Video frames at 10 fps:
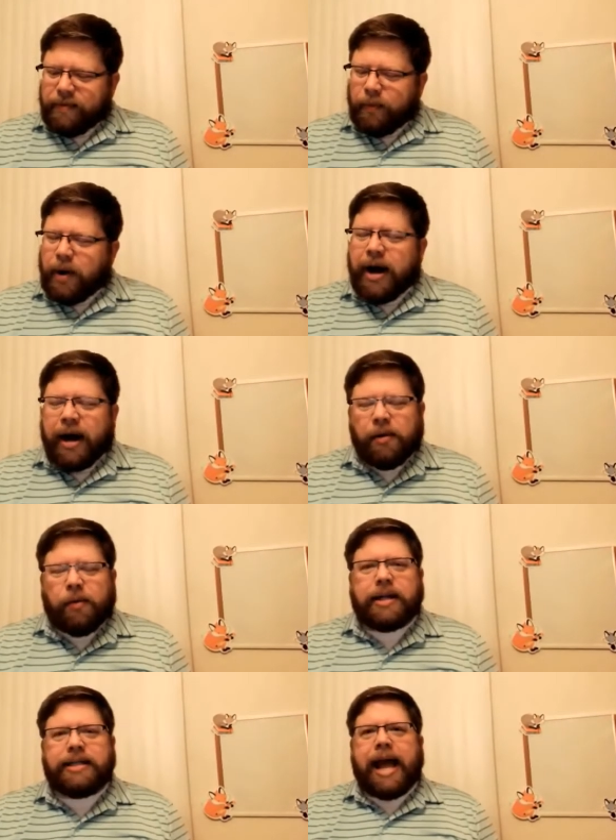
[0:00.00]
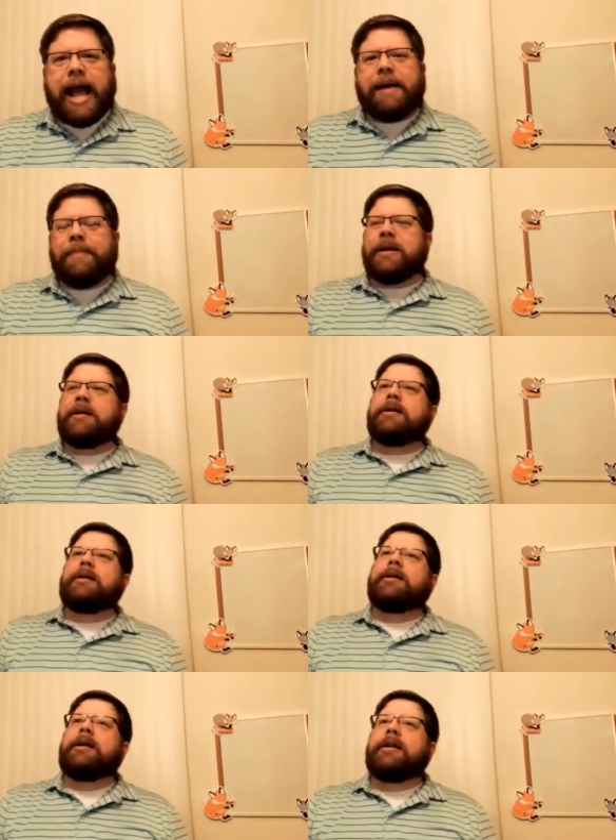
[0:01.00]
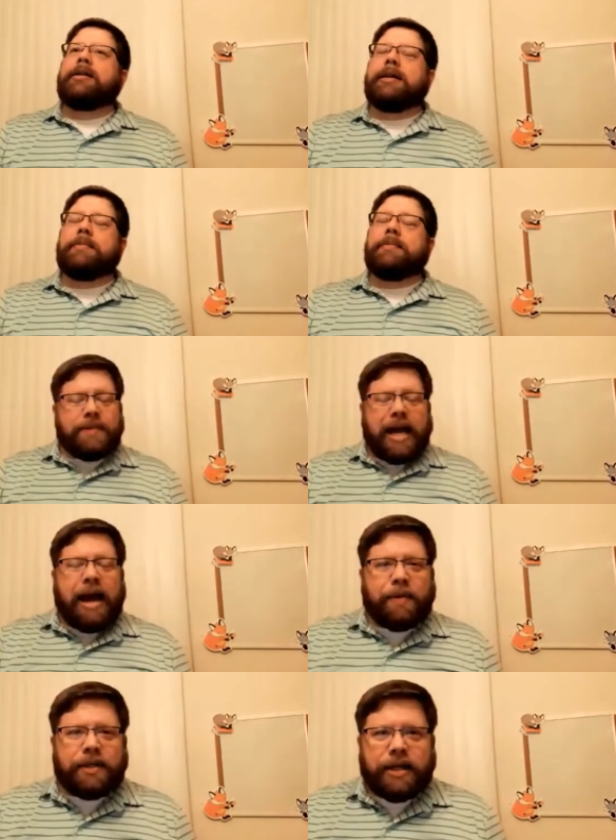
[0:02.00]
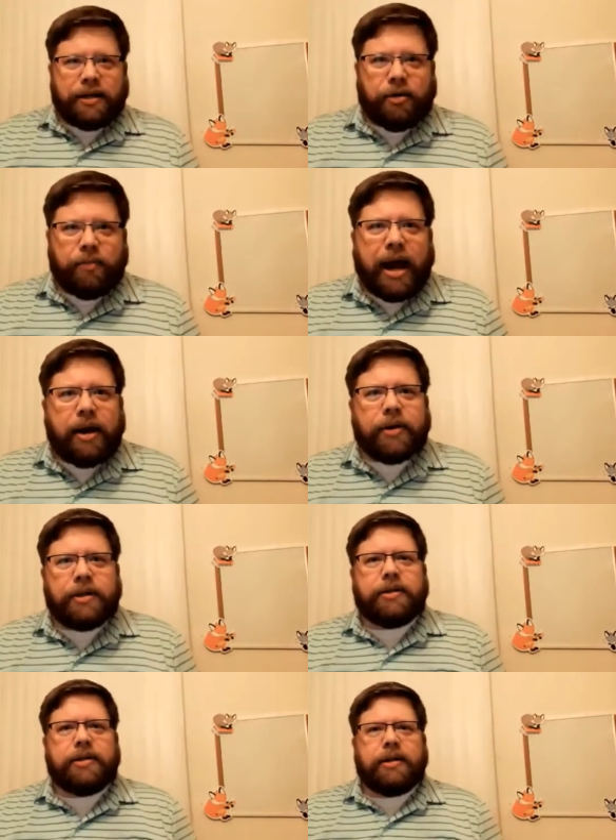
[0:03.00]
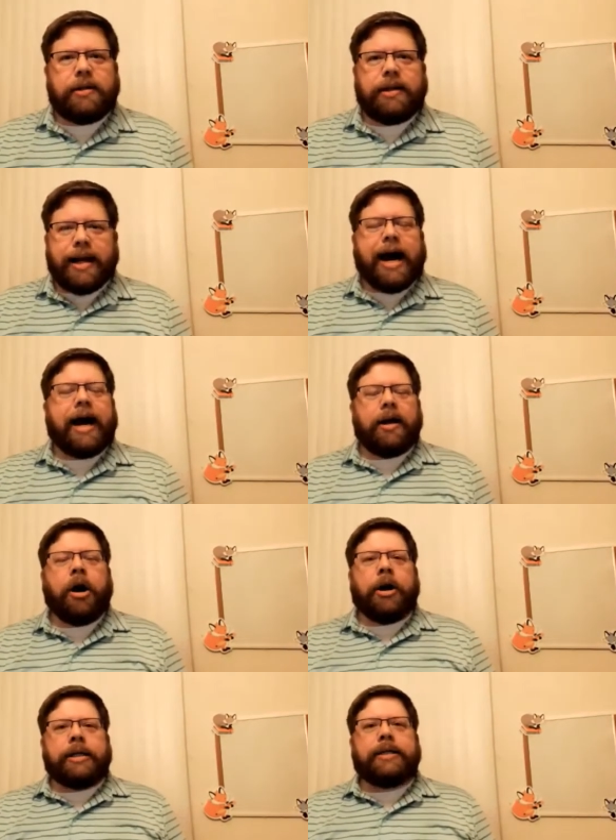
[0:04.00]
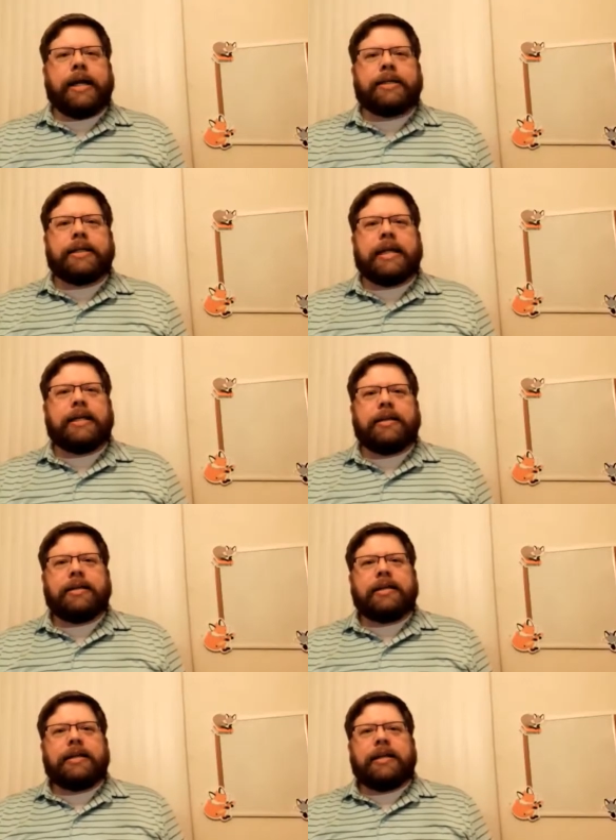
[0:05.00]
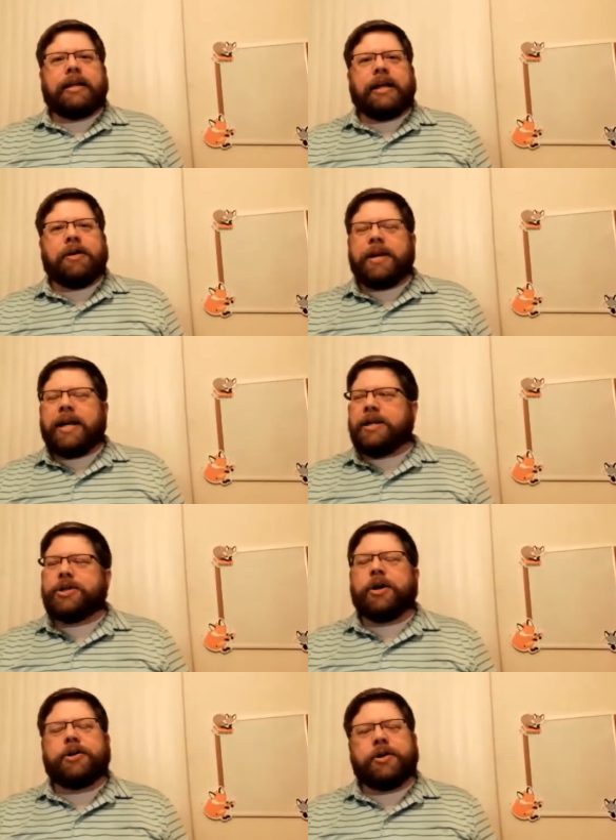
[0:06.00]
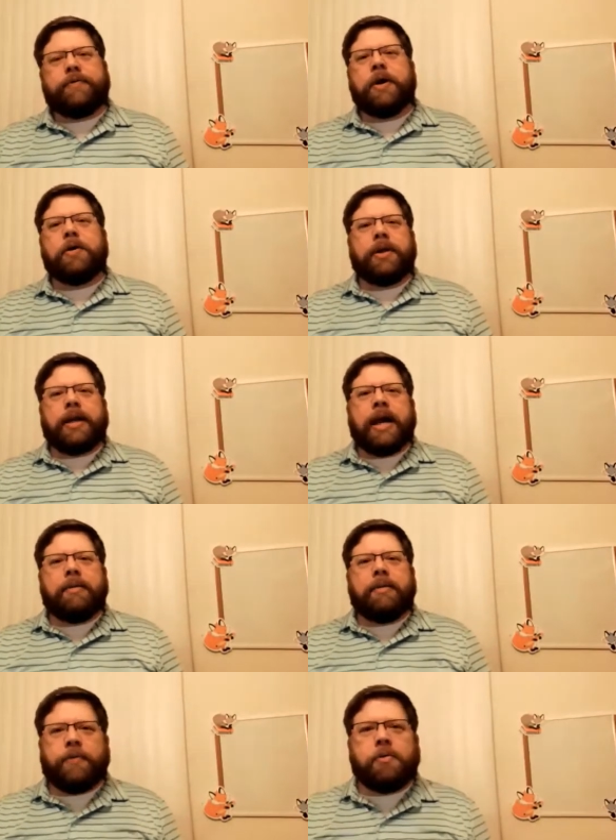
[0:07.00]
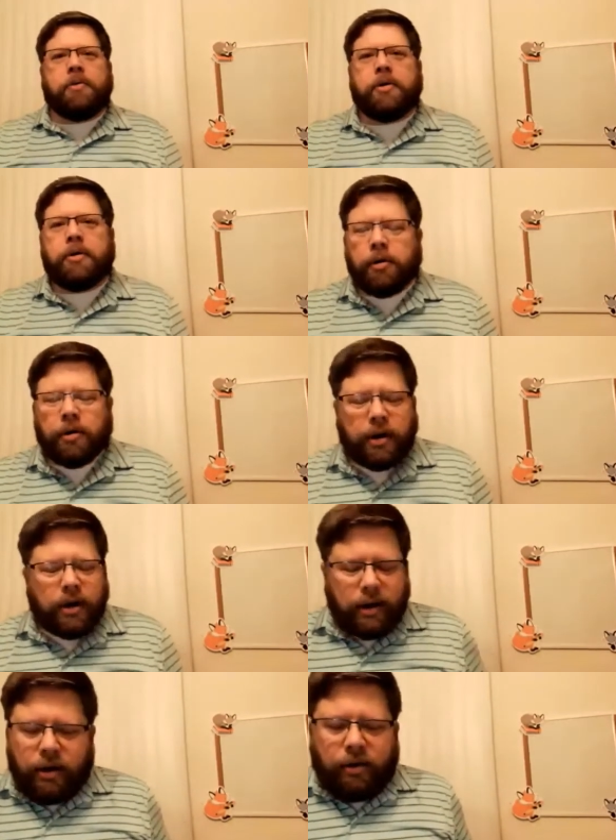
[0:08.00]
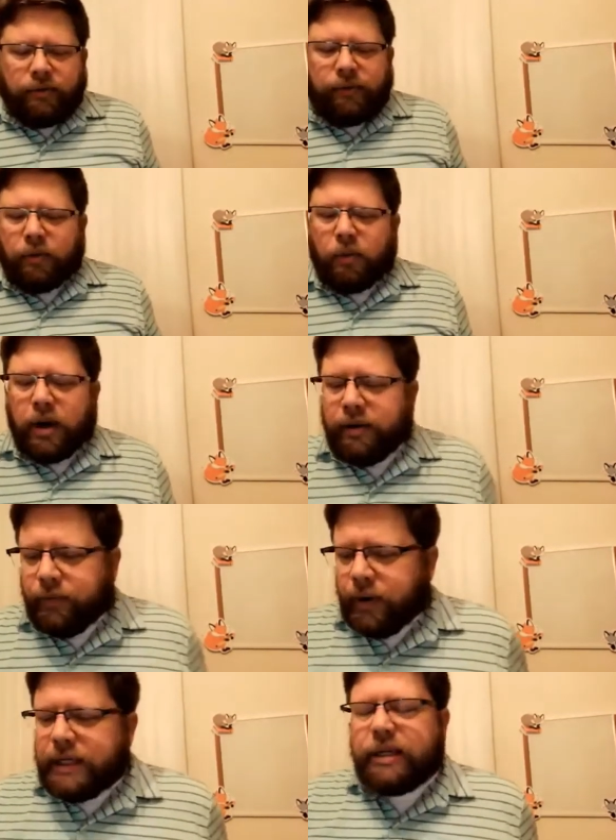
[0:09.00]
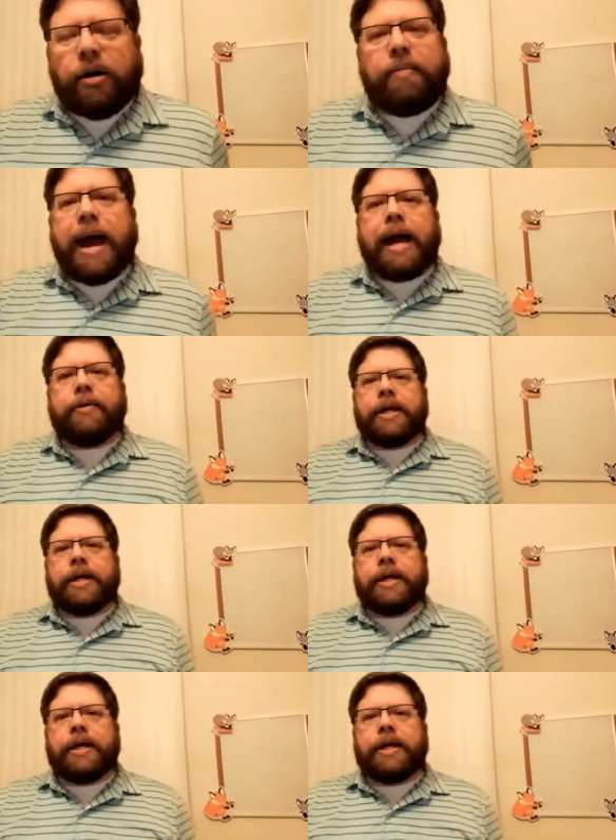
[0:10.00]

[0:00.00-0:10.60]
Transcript: why? Why does that happen? Sometimes it happens because our batteries die on us, doesn't it? You know, we didn't charge our phone the night before, or or for whatever reason our battery